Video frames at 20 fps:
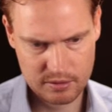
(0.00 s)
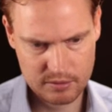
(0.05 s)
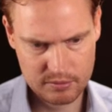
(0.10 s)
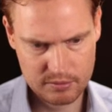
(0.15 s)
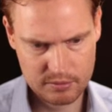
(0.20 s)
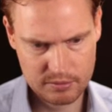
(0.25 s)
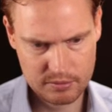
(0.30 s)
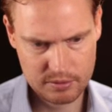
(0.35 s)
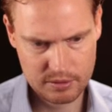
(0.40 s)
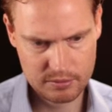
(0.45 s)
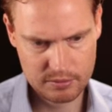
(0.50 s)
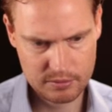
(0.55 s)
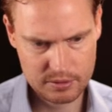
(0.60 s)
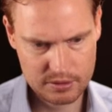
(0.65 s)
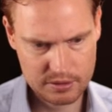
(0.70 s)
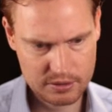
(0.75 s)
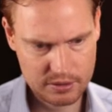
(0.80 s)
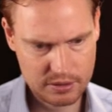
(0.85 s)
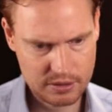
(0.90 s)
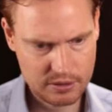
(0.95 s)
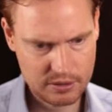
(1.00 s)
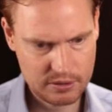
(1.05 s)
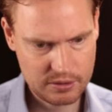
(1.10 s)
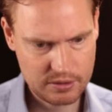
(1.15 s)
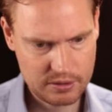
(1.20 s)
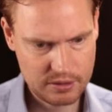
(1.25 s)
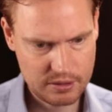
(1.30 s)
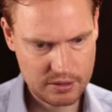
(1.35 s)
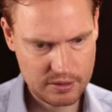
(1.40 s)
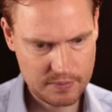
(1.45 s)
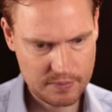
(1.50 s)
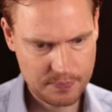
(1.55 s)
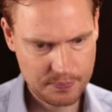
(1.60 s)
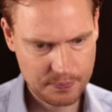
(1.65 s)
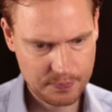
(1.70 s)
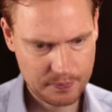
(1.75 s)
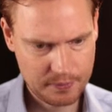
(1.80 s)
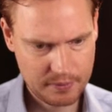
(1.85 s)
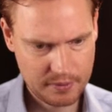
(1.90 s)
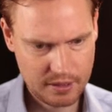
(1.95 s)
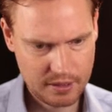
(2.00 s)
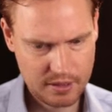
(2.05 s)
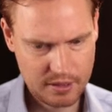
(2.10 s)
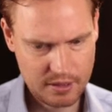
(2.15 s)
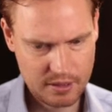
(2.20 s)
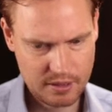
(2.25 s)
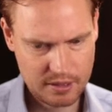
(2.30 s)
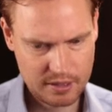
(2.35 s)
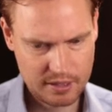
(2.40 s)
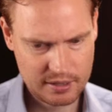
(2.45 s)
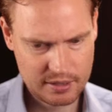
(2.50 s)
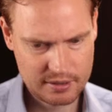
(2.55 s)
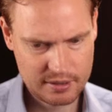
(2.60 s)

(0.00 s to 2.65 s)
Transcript: What's going on here? Okay,